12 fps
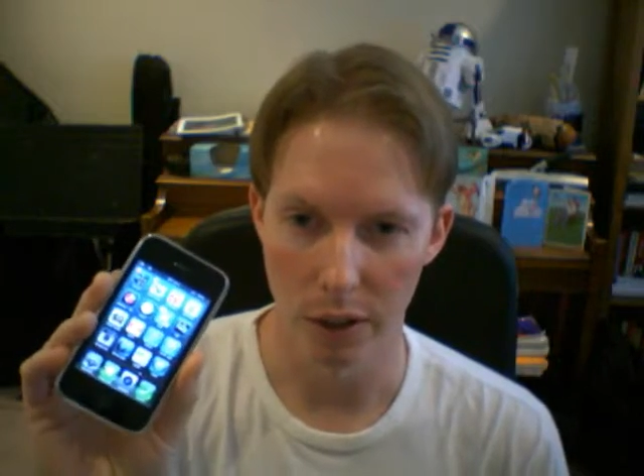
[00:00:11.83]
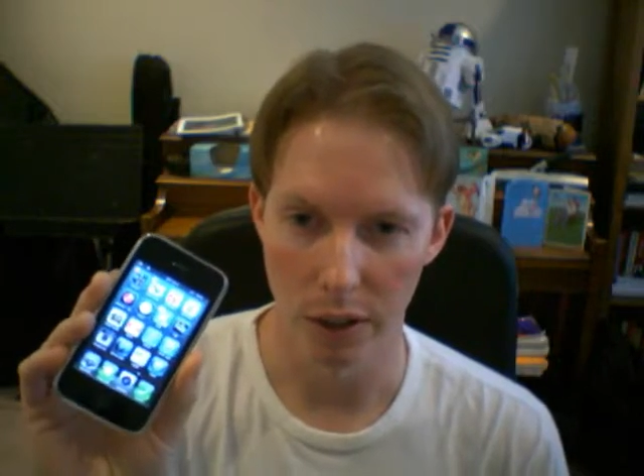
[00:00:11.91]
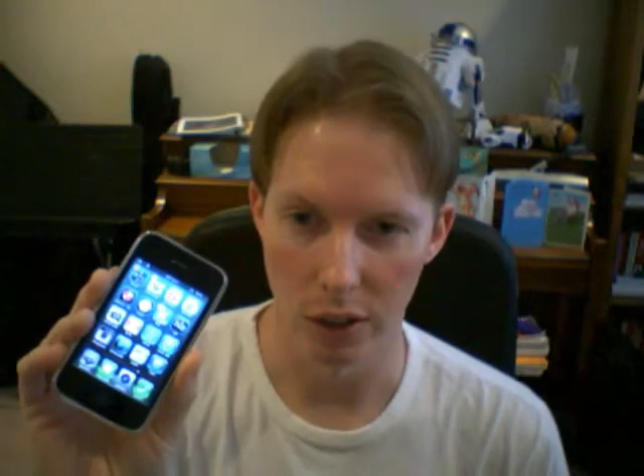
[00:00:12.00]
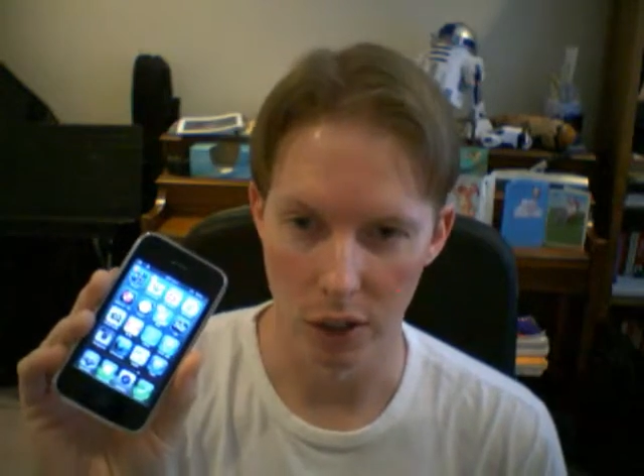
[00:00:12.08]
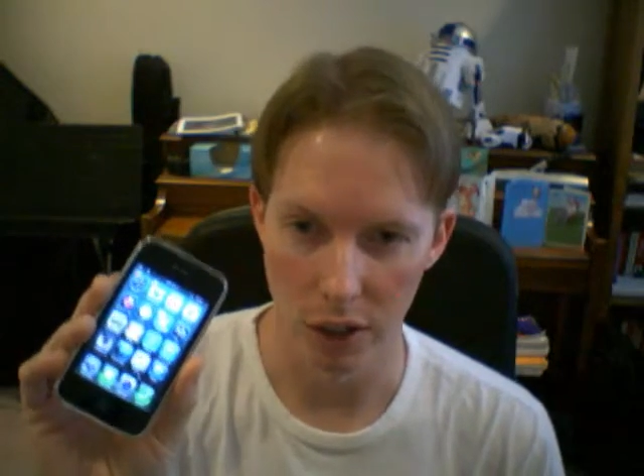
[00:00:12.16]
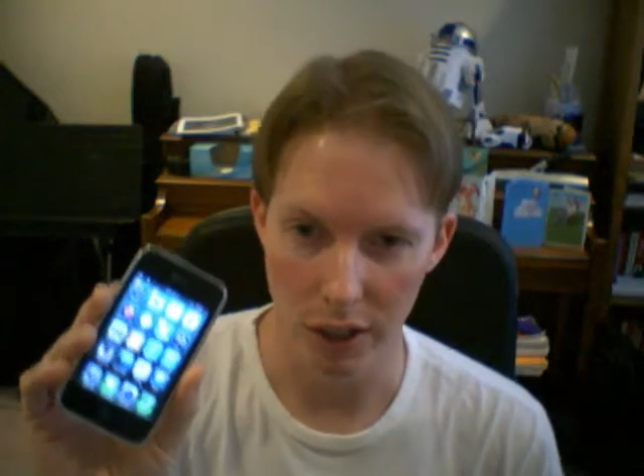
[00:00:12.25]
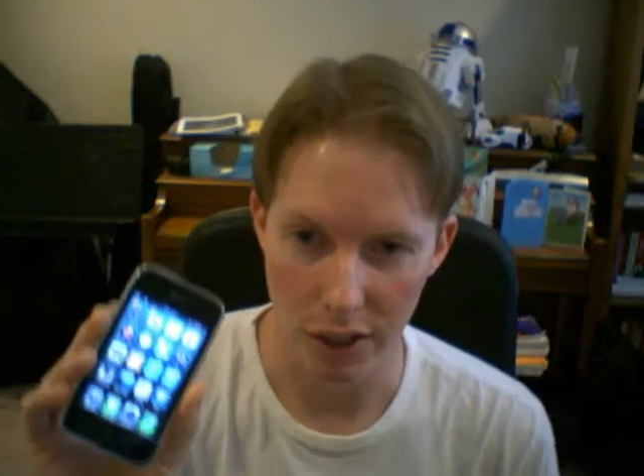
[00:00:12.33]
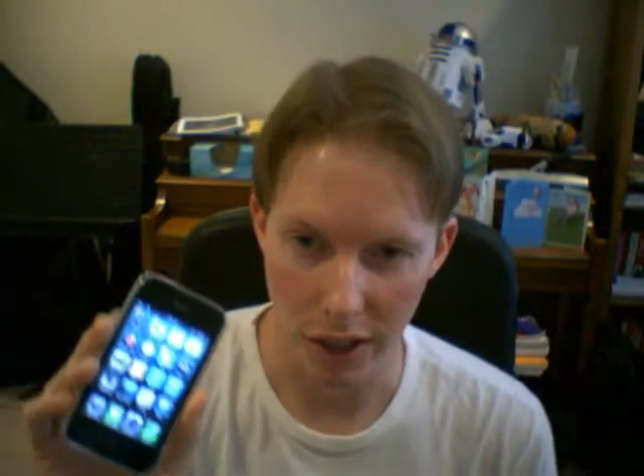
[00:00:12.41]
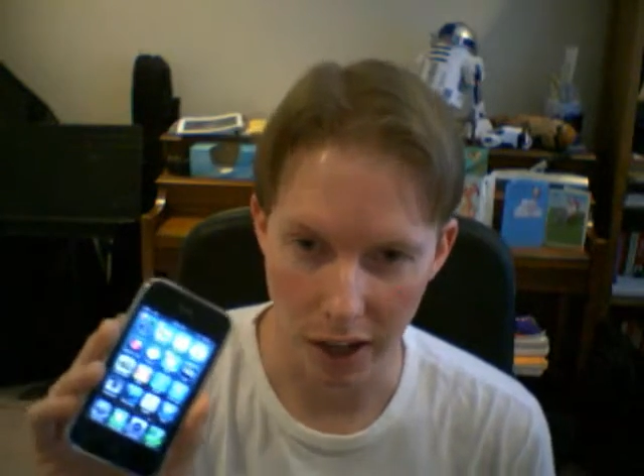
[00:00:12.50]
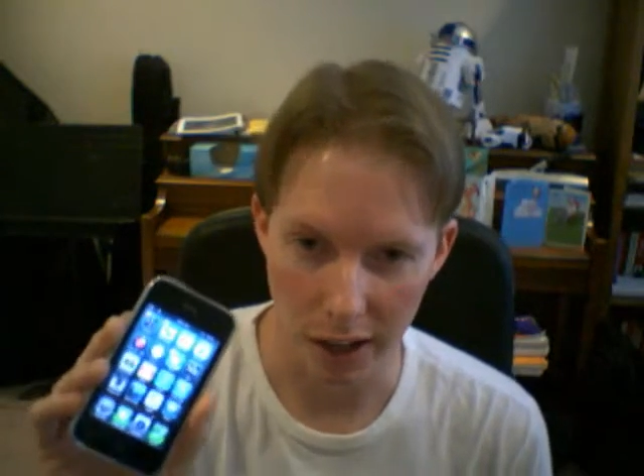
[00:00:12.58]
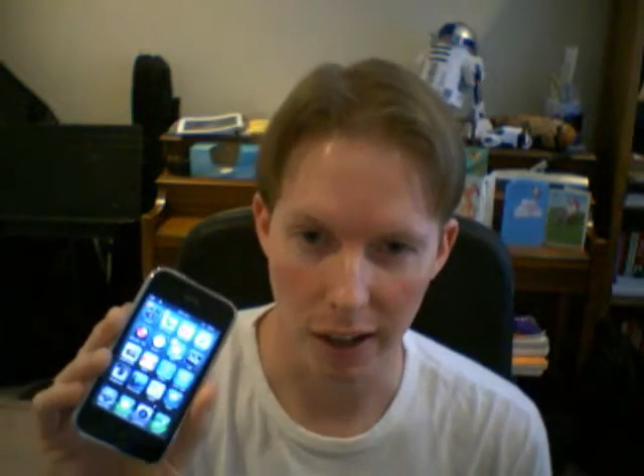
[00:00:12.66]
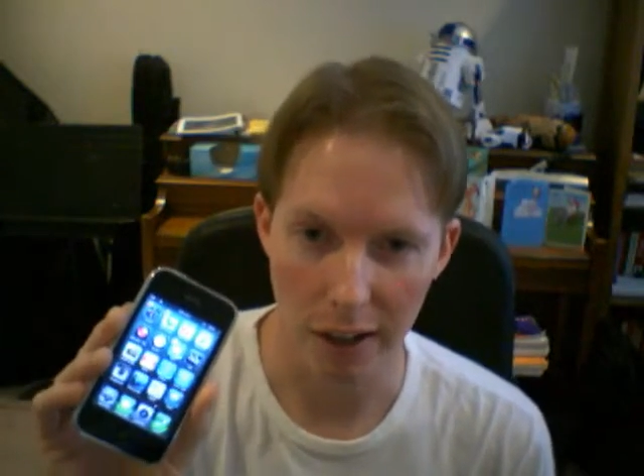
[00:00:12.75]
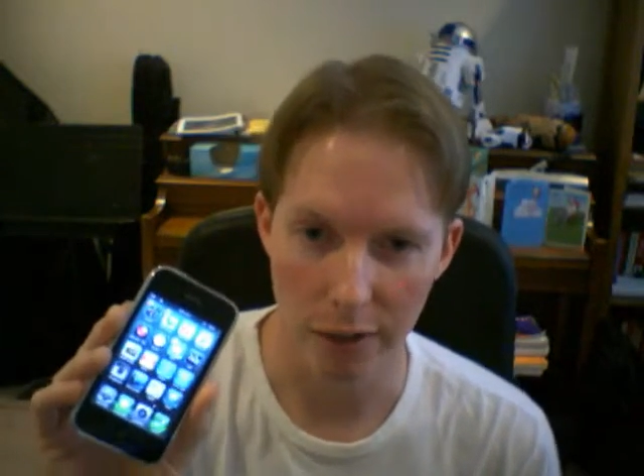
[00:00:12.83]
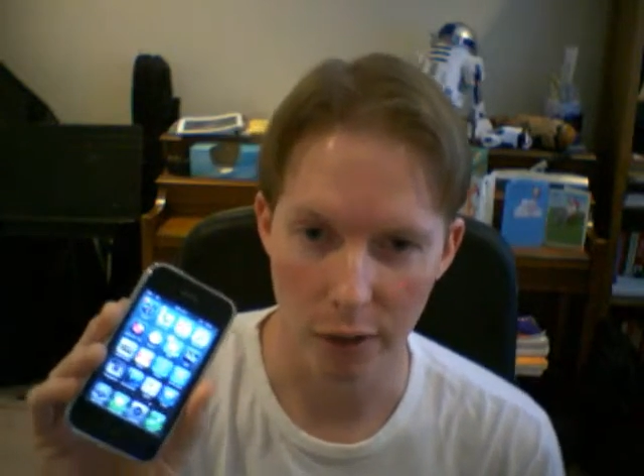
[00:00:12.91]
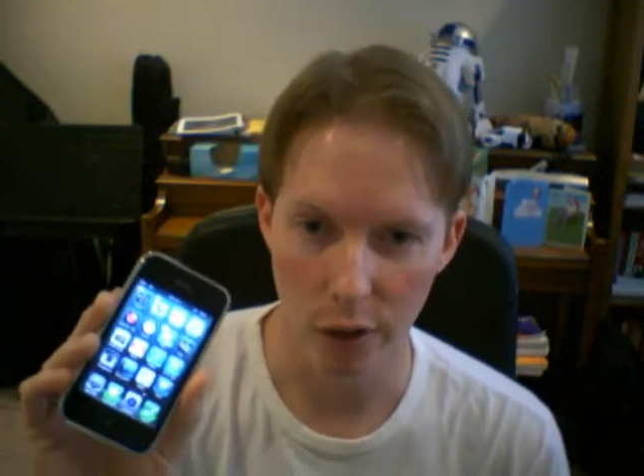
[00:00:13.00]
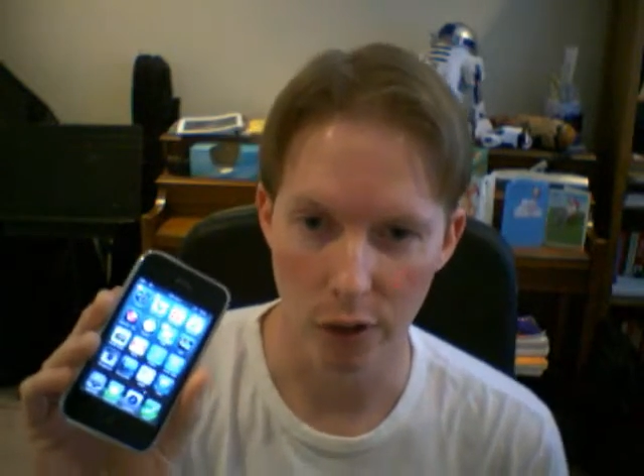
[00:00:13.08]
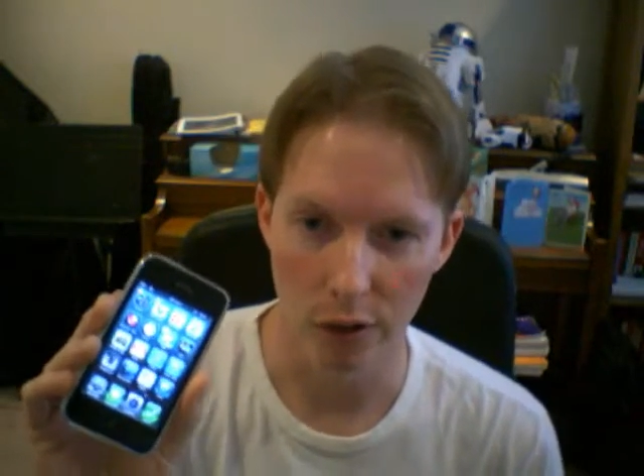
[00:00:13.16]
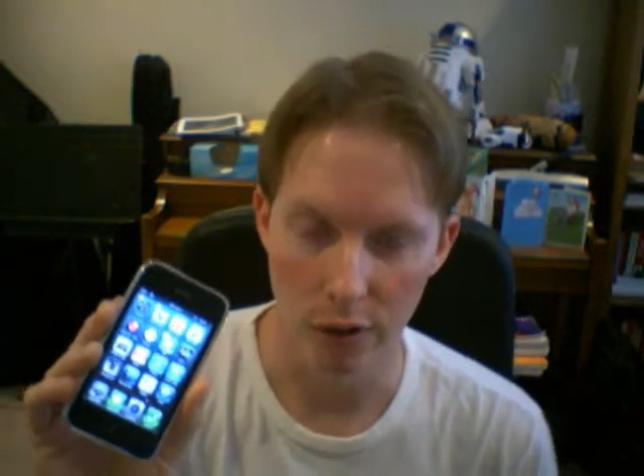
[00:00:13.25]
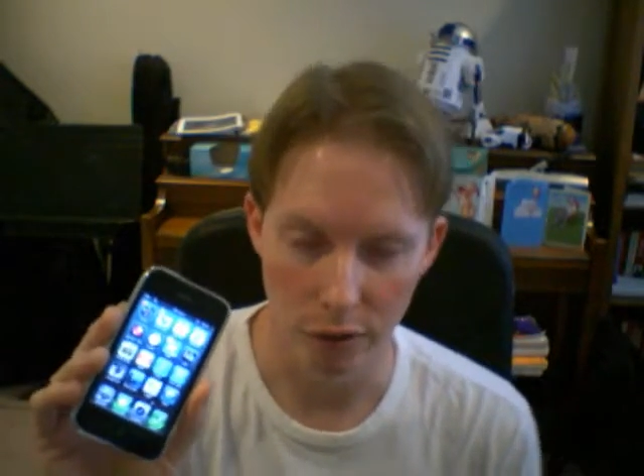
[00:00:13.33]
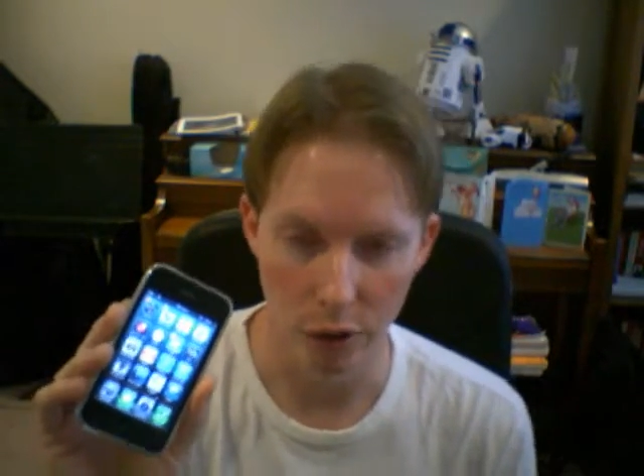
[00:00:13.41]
and she just got an iPhone,